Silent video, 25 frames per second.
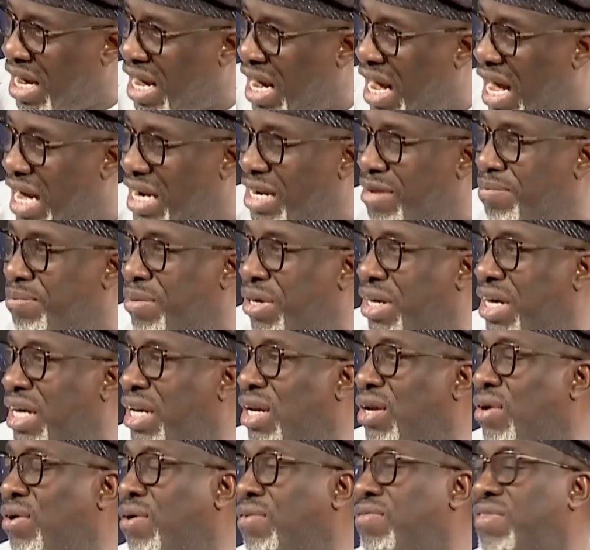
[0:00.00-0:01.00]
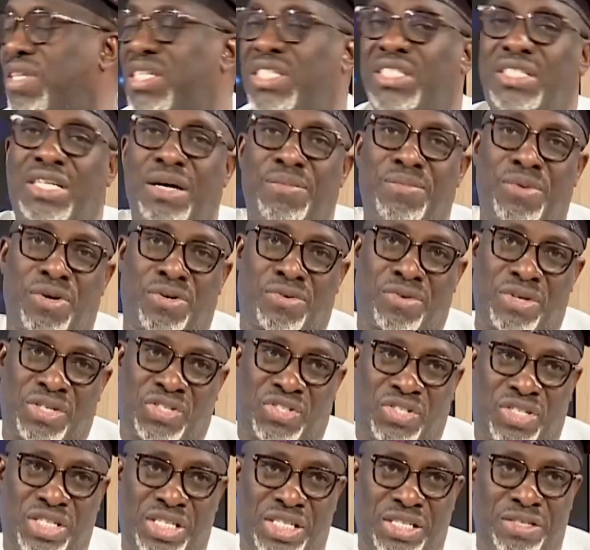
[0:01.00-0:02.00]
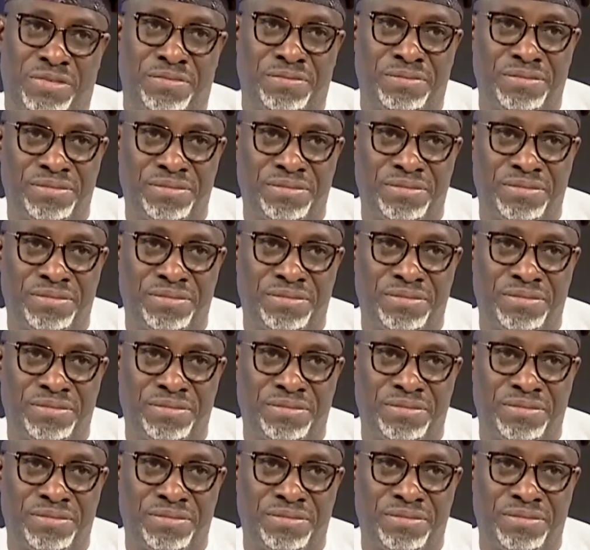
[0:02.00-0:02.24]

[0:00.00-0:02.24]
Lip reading: at the beginning of this democracy,